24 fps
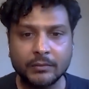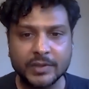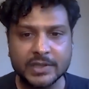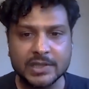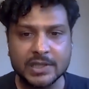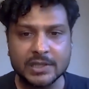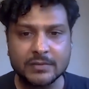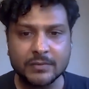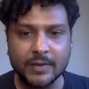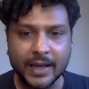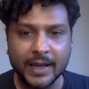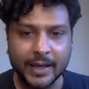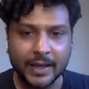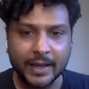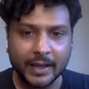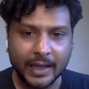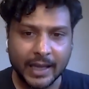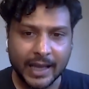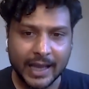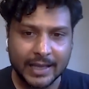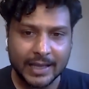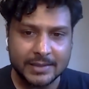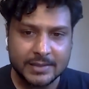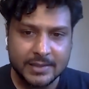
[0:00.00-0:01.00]
which is why
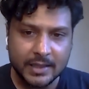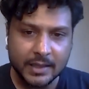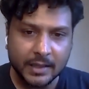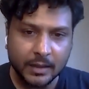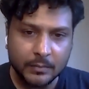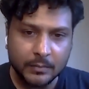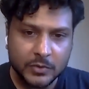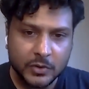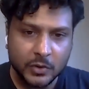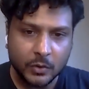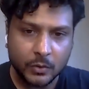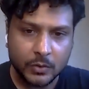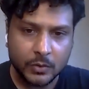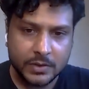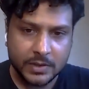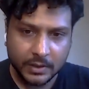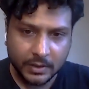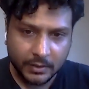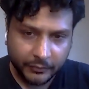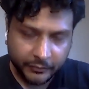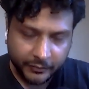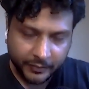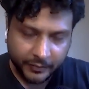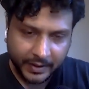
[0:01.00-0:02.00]
as he comes
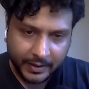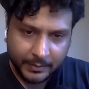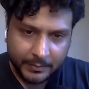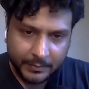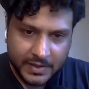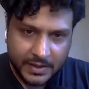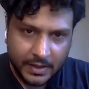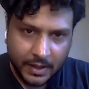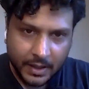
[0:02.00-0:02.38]
closer, the frame